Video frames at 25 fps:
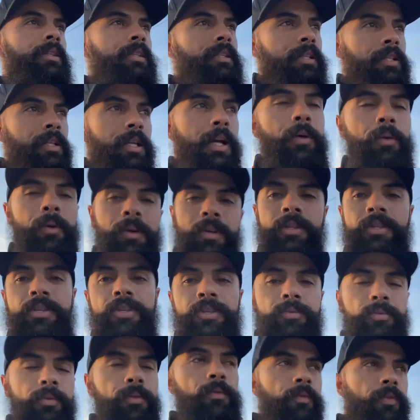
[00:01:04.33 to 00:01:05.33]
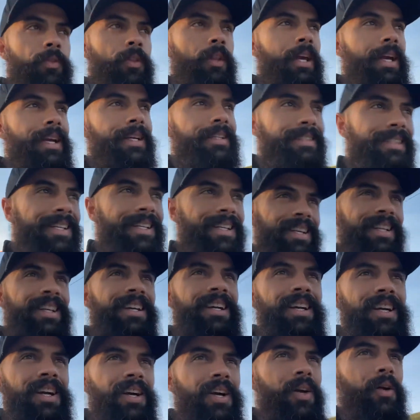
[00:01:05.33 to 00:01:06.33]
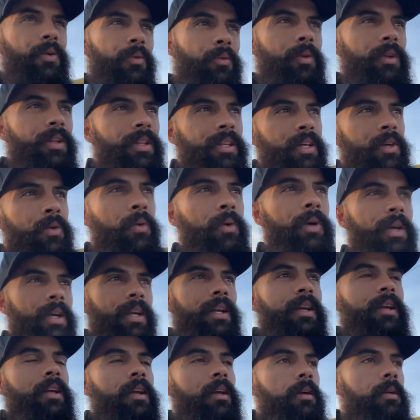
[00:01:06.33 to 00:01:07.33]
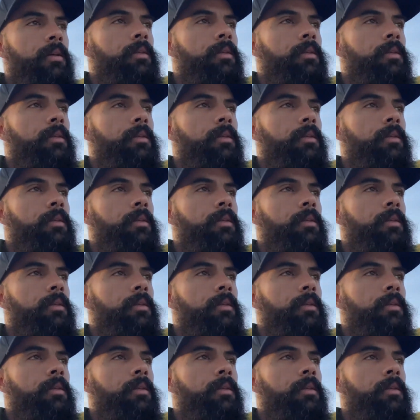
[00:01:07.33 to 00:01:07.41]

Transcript: and I want to just reflect really quick